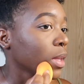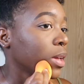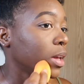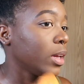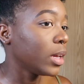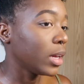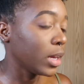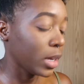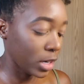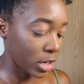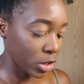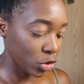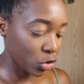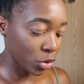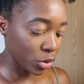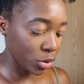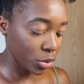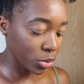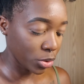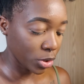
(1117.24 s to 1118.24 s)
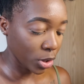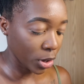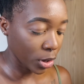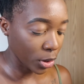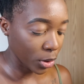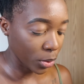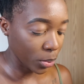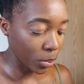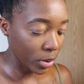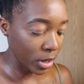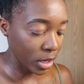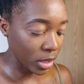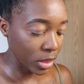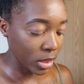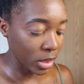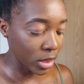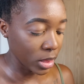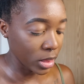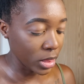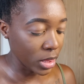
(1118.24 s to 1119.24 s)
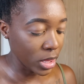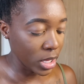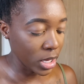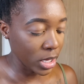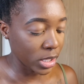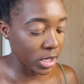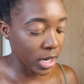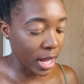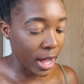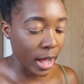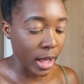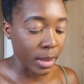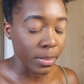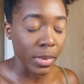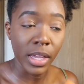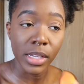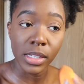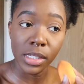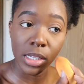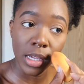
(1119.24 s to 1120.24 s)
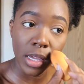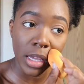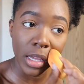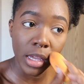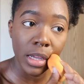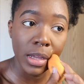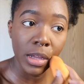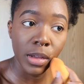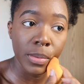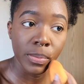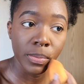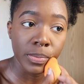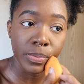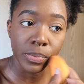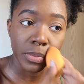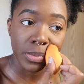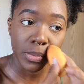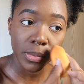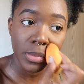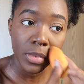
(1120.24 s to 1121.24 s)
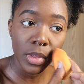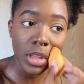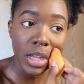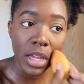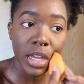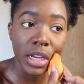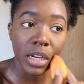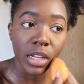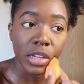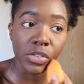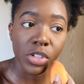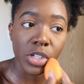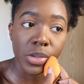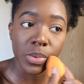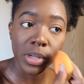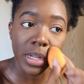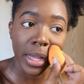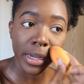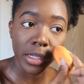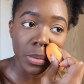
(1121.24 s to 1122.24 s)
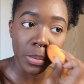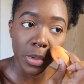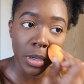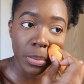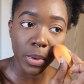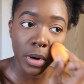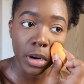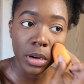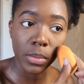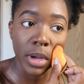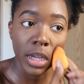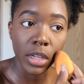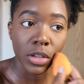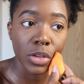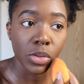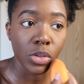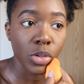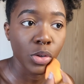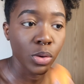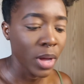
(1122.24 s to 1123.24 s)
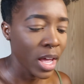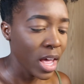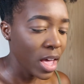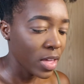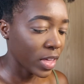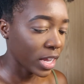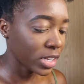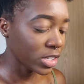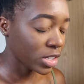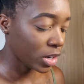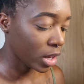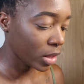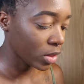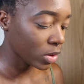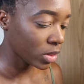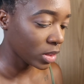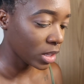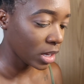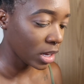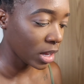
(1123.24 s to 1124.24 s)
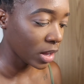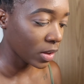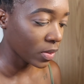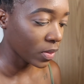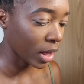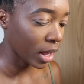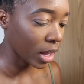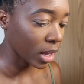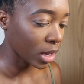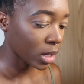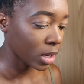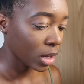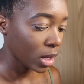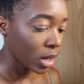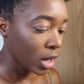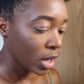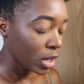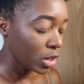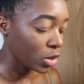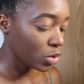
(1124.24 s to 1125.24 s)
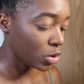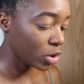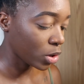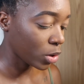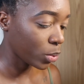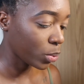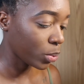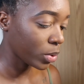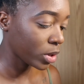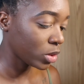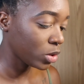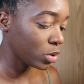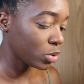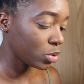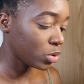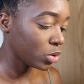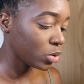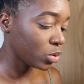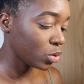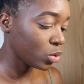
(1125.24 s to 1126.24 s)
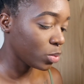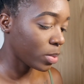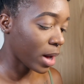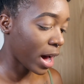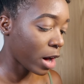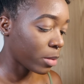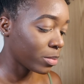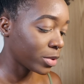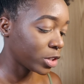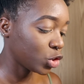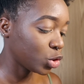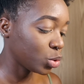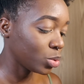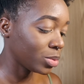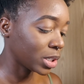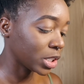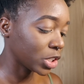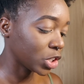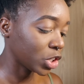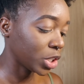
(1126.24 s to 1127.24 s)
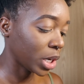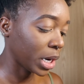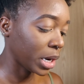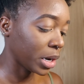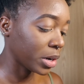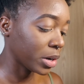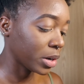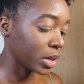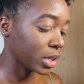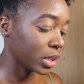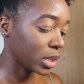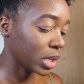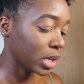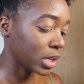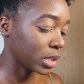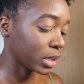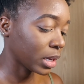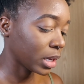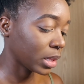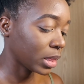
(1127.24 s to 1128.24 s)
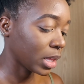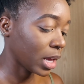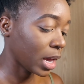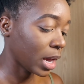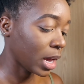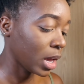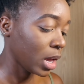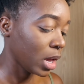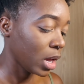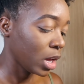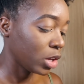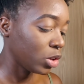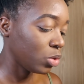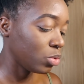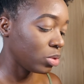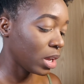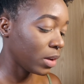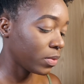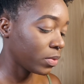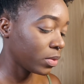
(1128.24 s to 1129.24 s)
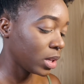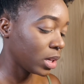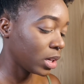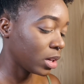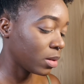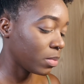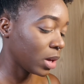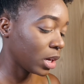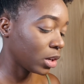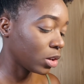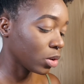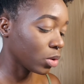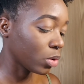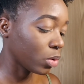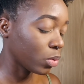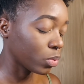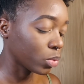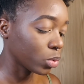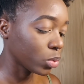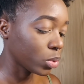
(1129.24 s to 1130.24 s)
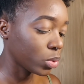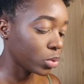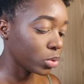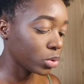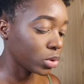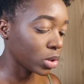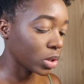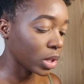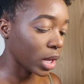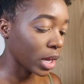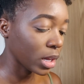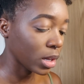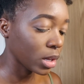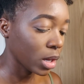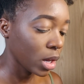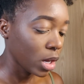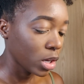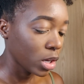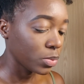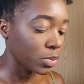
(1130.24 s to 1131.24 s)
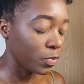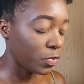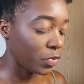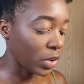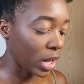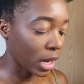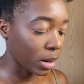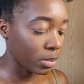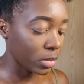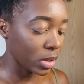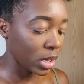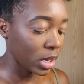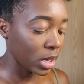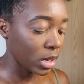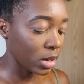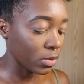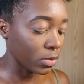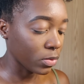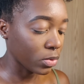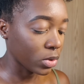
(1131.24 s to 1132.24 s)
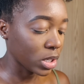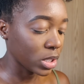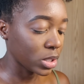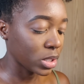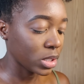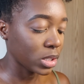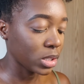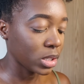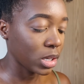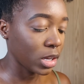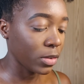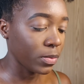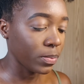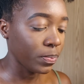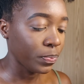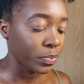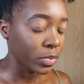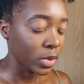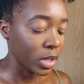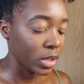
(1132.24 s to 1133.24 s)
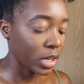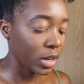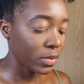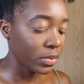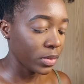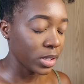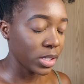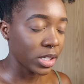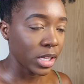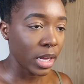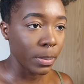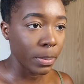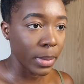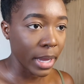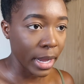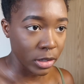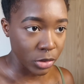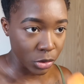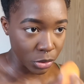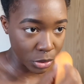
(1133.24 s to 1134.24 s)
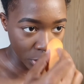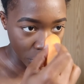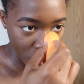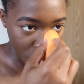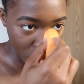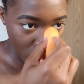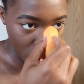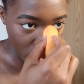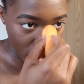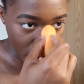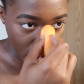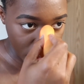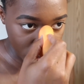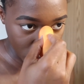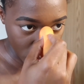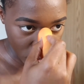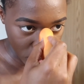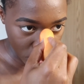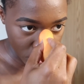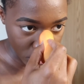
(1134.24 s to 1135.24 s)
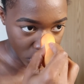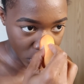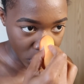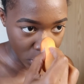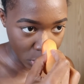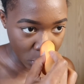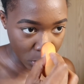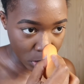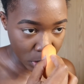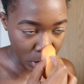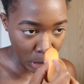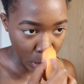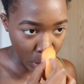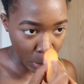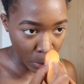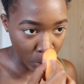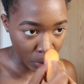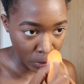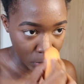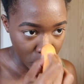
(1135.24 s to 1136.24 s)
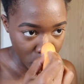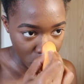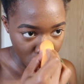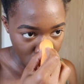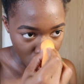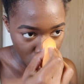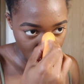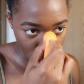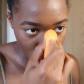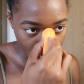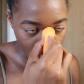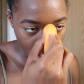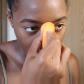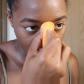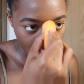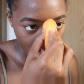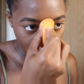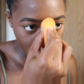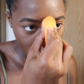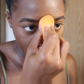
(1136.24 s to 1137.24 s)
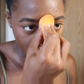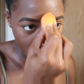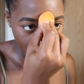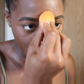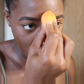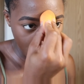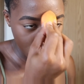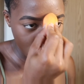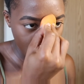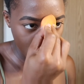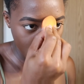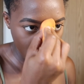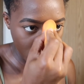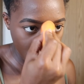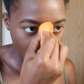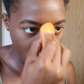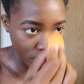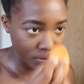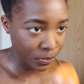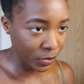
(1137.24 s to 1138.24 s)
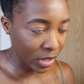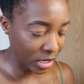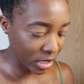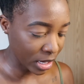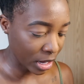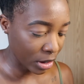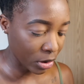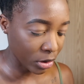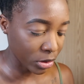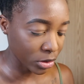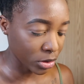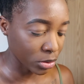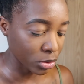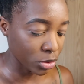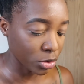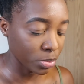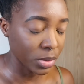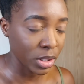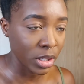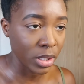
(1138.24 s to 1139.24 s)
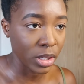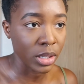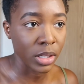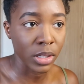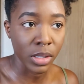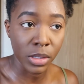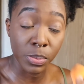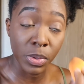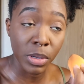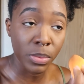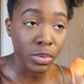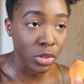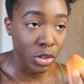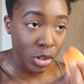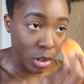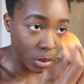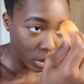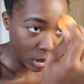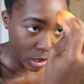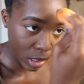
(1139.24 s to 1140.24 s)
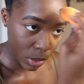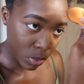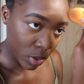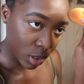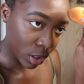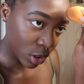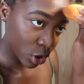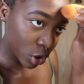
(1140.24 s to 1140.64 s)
and introduce her when the time has come and if she would like to be a part of my YouTube. That's another thing, like, you know, with YouTube, how much you want to share and things like that. You definitely can make your own rules. So, like, family and friends and stuff, definitely set boundaries. You don't have to present yourself to the world. Show what you want. That's how all social media is. People show what they want to